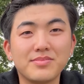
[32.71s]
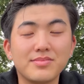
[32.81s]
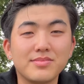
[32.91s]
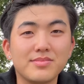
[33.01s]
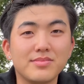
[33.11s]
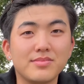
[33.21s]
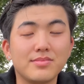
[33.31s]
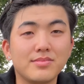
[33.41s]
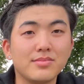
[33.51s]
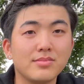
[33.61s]

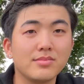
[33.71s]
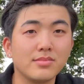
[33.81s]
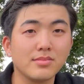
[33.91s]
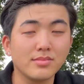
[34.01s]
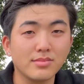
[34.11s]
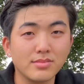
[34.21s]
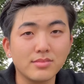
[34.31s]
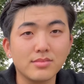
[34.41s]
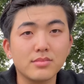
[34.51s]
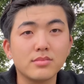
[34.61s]

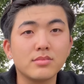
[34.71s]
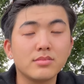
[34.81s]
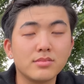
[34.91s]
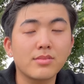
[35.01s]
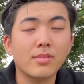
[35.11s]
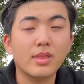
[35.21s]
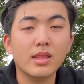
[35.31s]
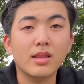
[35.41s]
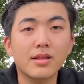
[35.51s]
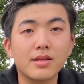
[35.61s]

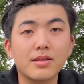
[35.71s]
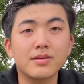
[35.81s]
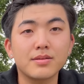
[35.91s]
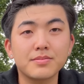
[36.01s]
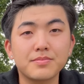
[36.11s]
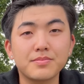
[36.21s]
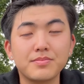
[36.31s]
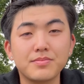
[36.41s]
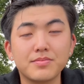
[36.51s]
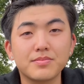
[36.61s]

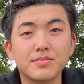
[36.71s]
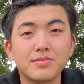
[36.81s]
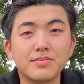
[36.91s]
The person shown says nothing.